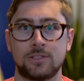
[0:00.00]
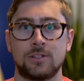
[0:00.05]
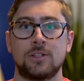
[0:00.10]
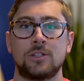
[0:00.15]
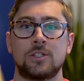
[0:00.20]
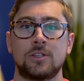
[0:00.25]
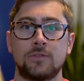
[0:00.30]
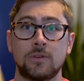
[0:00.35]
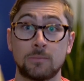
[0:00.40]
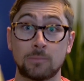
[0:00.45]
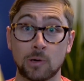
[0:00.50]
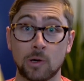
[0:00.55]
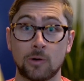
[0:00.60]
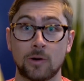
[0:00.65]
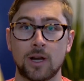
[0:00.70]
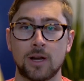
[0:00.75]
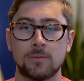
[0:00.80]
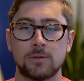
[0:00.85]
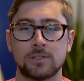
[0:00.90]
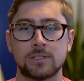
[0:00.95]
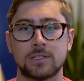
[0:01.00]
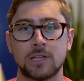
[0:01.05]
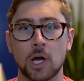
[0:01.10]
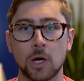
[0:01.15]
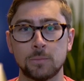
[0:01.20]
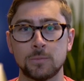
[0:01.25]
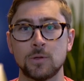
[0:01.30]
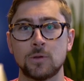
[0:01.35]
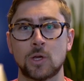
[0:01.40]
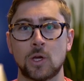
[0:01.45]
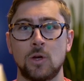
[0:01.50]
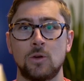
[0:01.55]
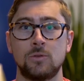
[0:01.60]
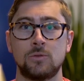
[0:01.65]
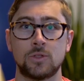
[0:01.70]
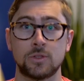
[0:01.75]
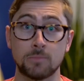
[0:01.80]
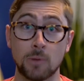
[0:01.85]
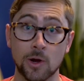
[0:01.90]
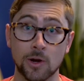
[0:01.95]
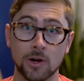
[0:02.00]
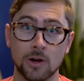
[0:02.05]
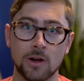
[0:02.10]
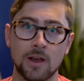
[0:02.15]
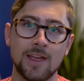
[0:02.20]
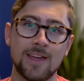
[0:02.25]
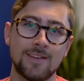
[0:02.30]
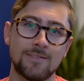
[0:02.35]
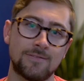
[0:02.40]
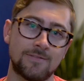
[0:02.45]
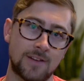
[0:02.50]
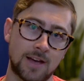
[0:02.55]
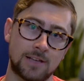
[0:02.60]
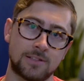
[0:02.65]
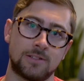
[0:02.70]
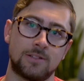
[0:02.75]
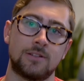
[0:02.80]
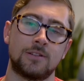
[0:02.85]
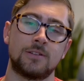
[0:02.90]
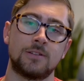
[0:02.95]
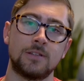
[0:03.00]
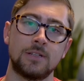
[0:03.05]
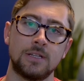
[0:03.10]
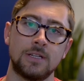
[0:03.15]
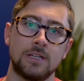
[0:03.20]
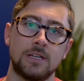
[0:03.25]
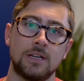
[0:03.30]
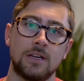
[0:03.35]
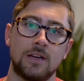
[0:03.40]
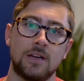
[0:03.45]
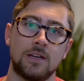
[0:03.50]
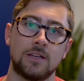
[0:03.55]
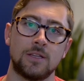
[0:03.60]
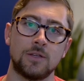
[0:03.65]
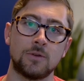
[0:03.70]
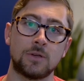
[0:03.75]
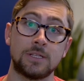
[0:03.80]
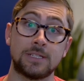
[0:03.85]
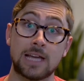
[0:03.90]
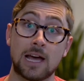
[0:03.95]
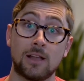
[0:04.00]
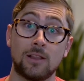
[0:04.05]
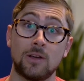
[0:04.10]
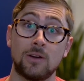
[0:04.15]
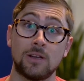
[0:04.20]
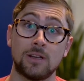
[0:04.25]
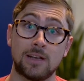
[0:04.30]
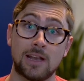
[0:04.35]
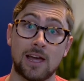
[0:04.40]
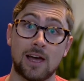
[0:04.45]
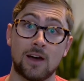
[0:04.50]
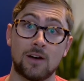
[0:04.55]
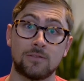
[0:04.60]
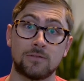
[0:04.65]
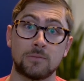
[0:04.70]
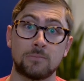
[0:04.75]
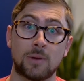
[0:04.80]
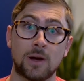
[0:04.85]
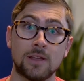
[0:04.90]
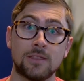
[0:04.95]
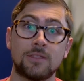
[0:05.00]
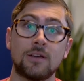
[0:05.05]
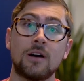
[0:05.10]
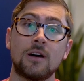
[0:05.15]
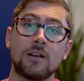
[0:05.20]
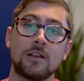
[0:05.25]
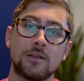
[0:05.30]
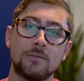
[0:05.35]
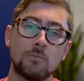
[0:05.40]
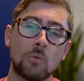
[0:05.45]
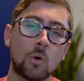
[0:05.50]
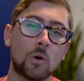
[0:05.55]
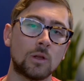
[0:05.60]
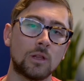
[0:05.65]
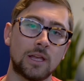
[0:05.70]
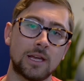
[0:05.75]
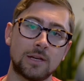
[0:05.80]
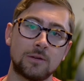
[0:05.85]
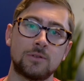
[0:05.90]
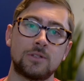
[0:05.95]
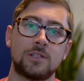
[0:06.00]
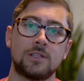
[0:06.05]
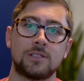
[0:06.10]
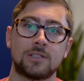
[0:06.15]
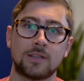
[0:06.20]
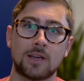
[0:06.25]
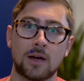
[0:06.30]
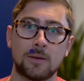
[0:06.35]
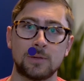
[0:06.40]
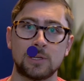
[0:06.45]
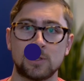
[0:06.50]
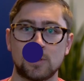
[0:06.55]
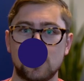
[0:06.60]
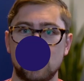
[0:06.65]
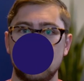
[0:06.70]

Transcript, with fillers: search for programmers to help you code smarter and faster. You can download it now for Python and more languages coming